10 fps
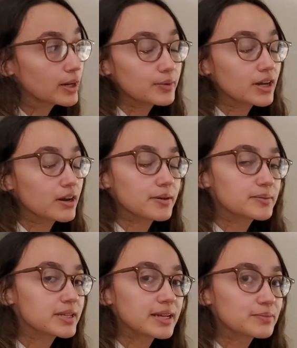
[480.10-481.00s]
not be a
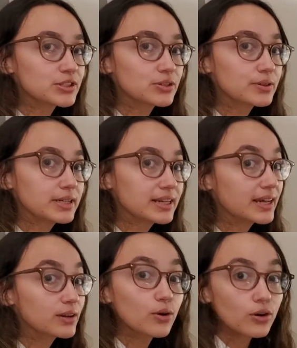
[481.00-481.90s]
hamster in it
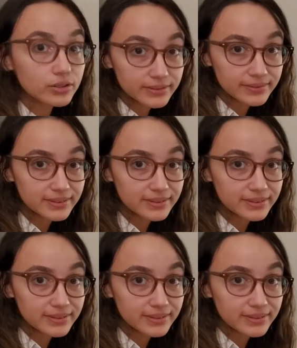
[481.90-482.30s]
at all.